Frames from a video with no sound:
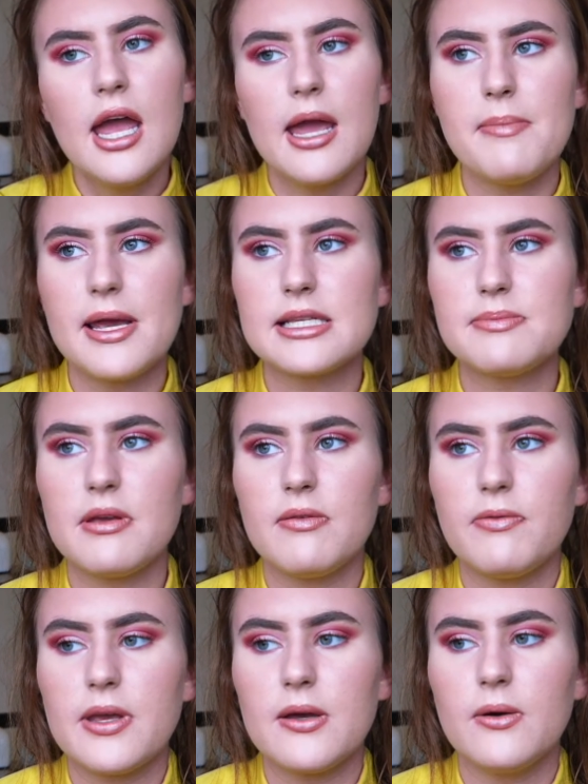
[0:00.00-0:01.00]
It makes me
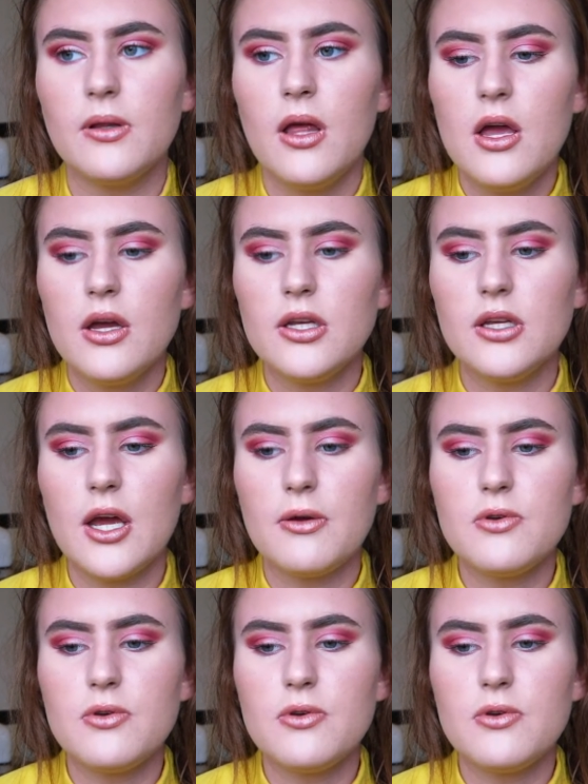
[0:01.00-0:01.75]
feel, you know,